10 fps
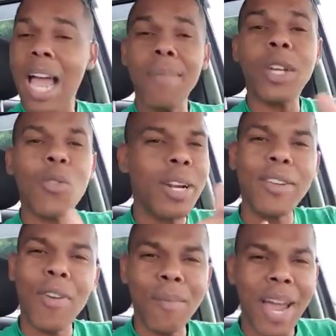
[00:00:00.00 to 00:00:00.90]
I am not
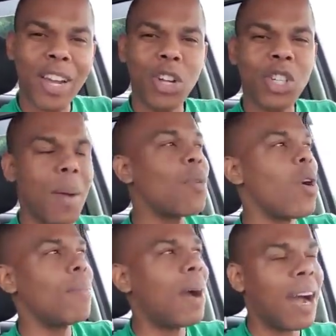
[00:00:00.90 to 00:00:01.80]
running from my country. I'm
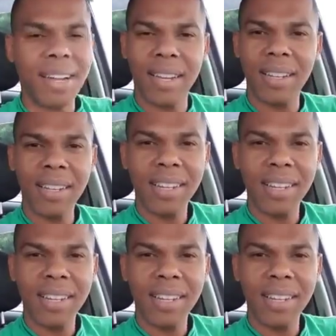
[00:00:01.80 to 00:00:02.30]
going back.